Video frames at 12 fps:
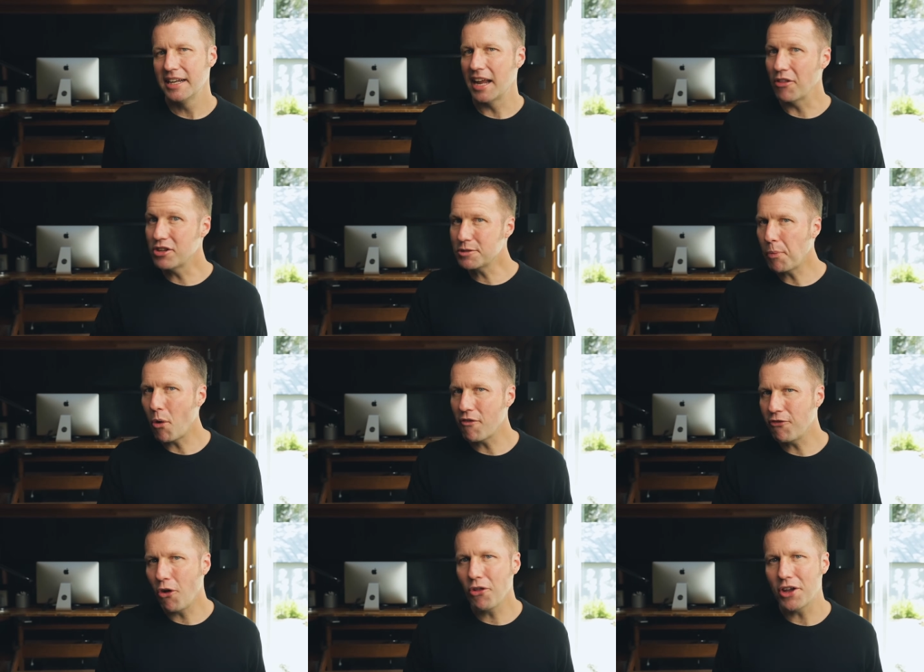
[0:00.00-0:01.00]
Now, this
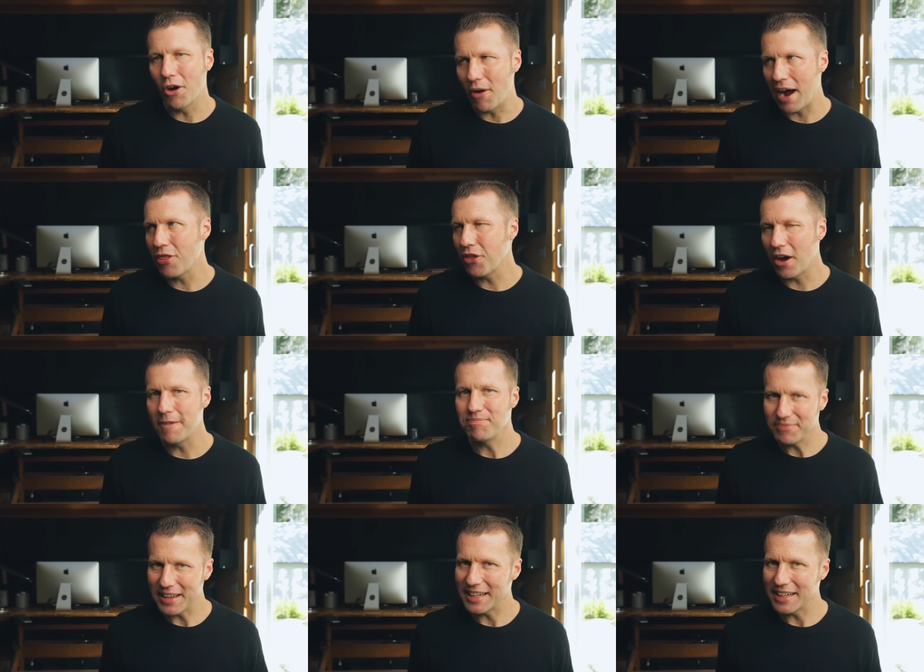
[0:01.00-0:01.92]
portfolio, I thought,